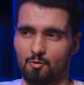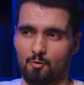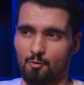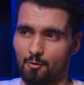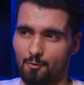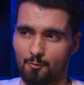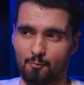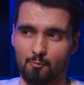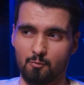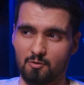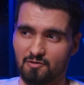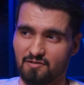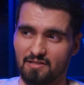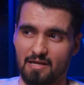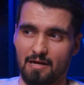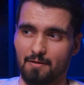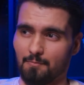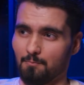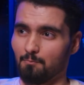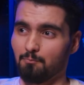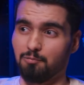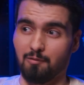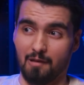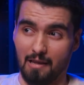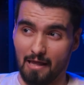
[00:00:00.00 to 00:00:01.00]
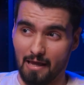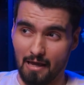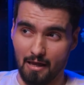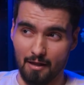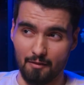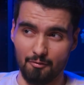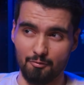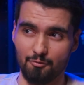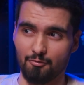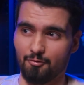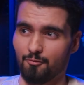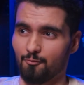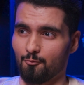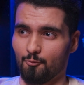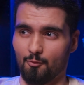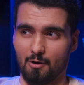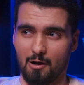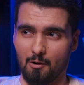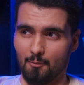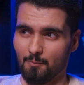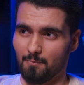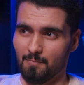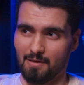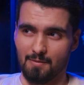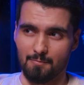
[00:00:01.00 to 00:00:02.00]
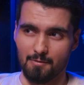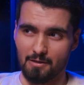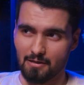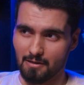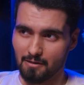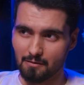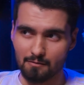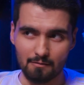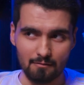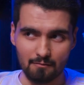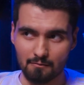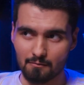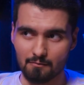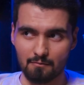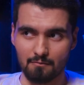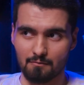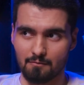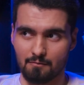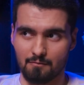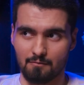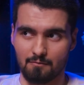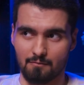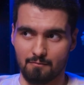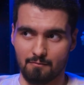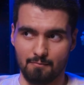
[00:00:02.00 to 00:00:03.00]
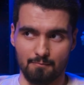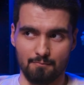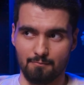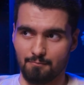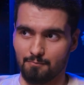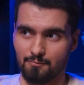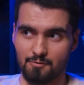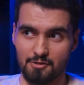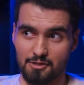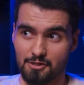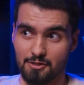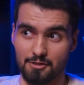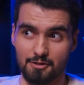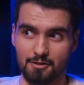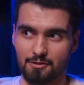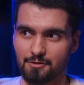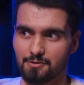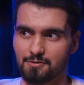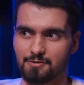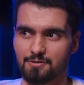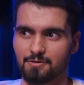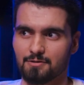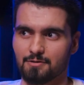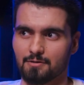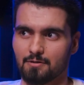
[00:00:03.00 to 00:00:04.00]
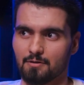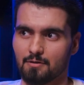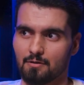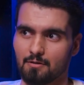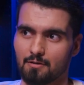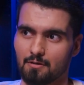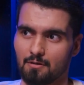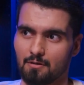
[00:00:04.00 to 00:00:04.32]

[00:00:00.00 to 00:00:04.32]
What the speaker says: or was that planned throughout maybe years?